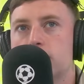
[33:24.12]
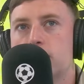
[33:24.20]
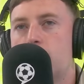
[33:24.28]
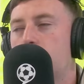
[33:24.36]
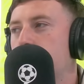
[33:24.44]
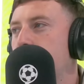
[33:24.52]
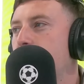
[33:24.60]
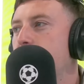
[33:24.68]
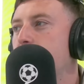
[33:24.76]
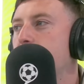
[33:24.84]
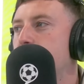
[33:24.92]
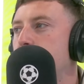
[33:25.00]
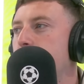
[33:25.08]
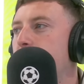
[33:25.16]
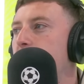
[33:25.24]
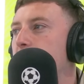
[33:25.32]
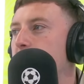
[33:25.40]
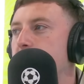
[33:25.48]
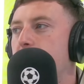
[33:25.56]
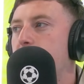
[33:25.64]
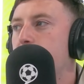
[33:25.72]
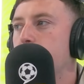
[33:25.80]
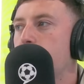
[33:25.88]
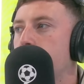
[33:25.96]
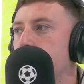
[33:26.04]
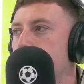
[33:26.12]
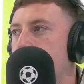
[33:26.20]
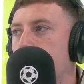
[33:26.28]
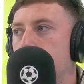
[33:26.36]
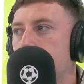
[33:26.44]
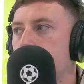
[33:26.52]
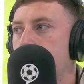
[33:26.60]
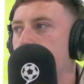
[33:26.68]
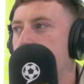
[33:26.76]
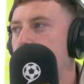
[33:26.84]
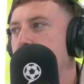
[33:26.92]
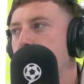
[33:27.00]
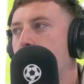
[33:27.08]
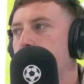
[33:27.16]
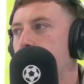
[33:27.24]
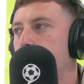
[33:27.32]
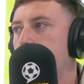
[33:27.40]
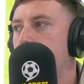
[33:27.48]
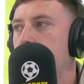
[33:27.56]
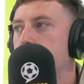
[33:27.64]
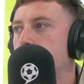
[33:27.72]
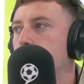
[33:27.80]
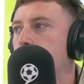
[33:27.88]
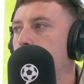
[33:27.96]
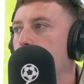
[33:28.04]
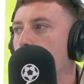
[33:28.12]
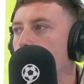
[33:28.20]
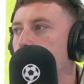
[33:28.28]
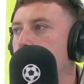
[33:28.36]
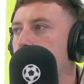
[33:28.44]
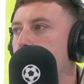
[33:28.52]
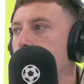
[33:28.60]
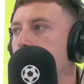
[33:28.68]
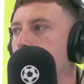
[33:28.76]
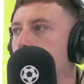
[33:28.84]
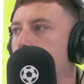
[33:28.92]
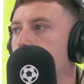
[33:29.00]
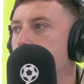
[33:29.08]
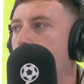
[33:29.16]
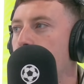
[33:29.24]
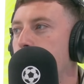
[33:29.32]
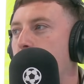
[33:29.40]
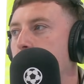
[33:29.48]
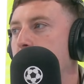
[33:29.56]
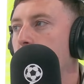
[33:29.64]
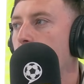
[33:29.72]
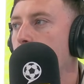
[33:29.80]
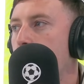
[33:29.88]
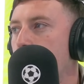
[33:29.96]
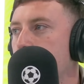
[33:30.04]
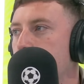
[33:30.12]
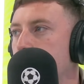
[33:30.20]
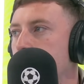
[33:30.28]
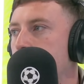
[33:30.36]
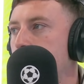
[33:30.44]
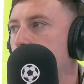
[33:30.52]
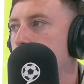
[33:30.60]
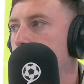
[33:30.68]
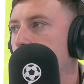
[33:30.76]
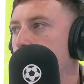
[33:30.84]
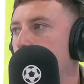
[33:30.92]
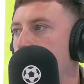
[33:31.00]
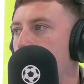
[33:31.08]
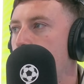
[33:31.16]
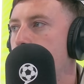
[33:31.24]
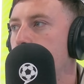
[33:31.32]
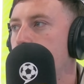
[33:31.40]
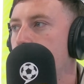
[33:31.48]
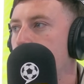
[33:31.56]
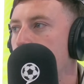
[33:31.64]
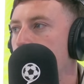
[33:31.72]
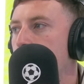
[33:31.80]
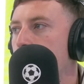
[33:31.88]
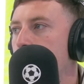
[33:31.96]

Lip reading: Conor, that year that you felt like you left it behind yourselves, especially after the provincial performance and maybe your own personal level that year?